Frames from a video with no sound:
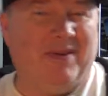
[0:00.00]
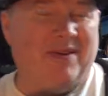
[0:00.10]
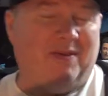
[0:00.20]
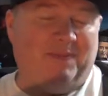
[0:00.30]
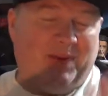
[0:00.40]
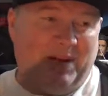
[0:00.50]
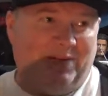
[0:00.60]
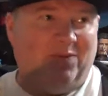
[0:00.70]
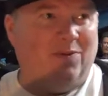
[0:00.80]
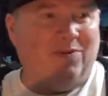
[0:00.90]
the
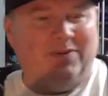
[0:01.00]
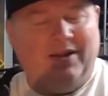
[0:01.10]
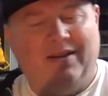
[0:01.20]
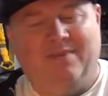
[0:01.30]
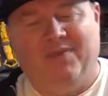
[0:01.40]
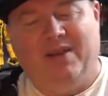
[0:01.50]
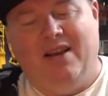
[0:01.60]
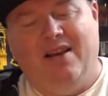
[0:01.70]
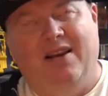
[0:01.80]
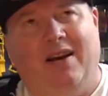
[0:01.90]
PS4, and
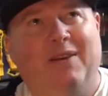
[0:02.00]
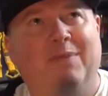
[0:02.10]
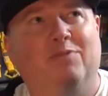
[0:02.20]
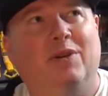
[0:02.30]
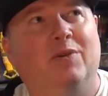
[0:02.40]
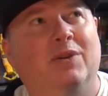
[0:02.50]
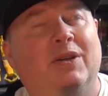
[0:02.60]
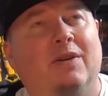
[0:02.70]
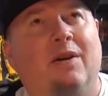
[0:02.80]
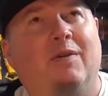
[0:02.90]
I've even pre-ordered
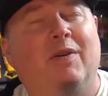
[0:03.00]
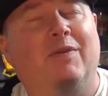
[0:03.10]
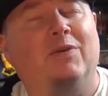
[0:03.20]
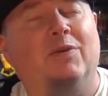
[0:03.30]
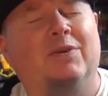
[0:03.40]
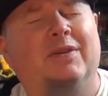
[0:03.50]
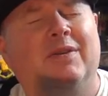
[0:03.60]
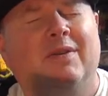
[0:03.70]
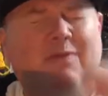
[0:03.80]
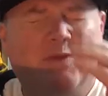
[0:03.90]
it. I even ordered
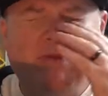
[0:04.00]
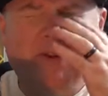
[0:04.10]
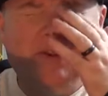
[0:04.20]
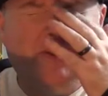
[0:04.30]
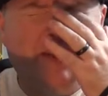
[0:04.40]
the first two